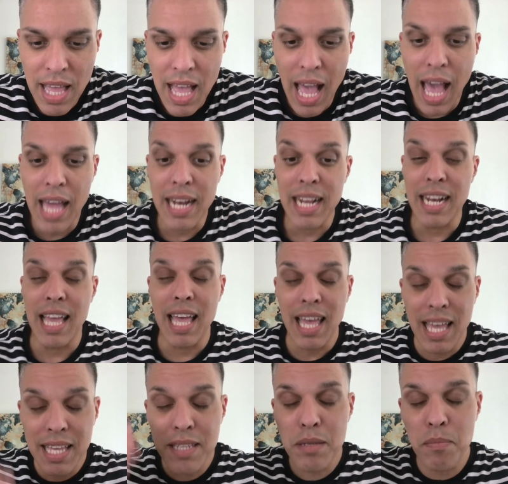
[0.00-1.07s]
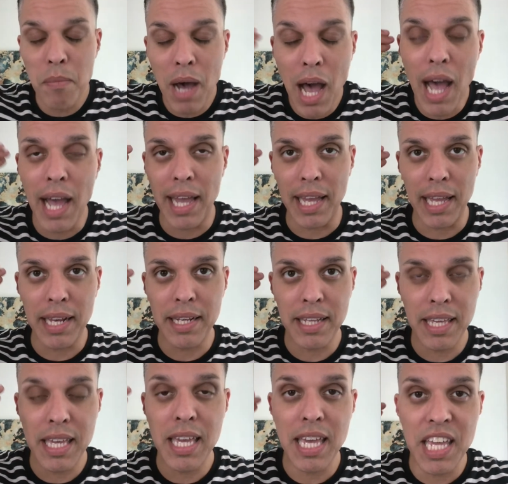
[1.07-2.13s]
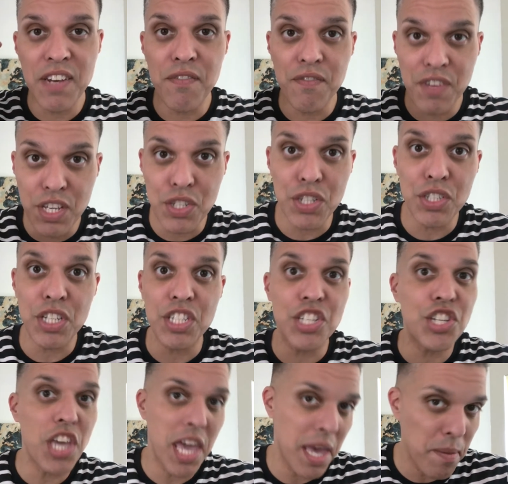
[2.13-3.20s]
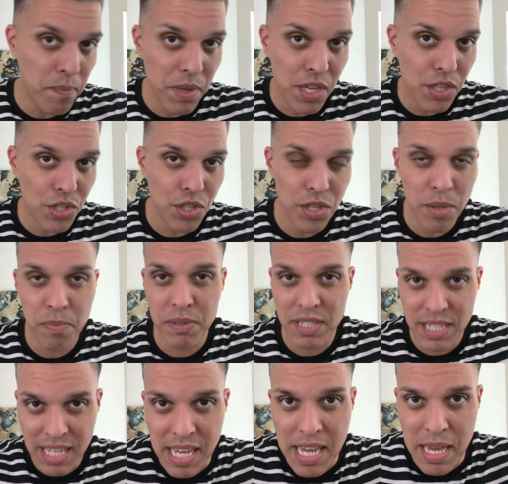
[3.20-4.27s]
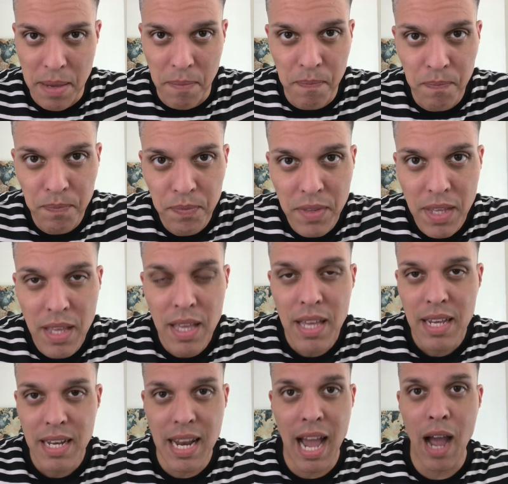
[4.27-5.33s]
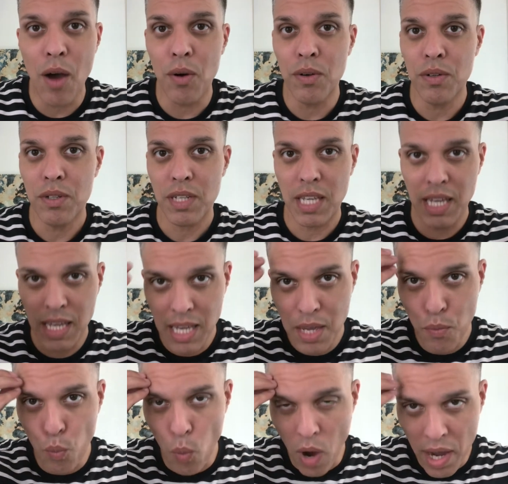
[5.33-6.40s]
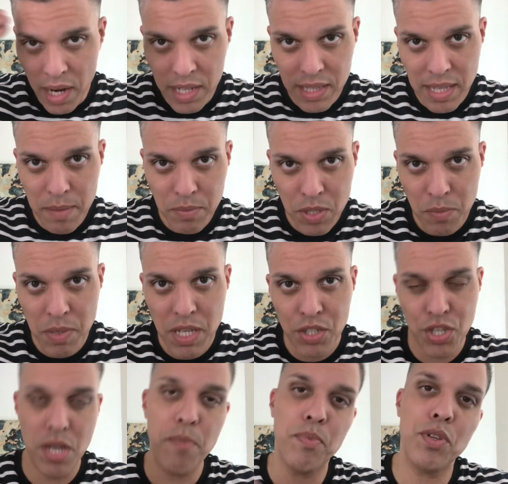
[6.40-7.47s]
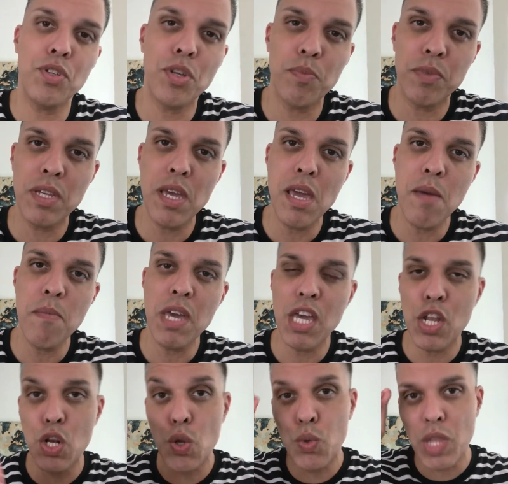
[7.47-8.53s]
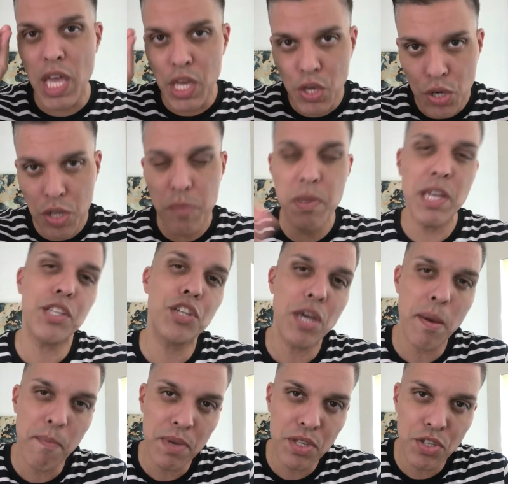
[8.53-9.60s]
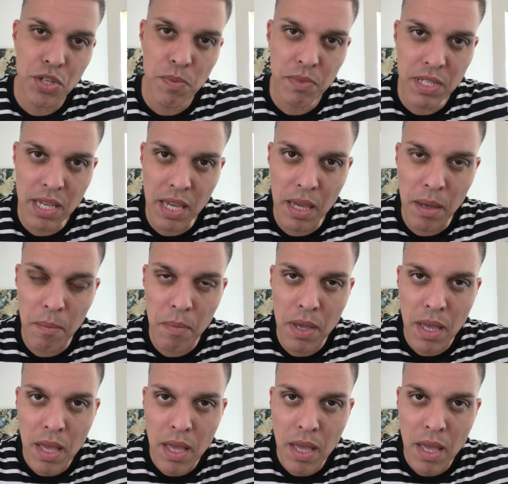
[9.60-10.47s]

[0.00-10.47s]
And in his mind, he envisioned a championship team. Now, he wanted them to be a championship team. He knew they could be a championship team.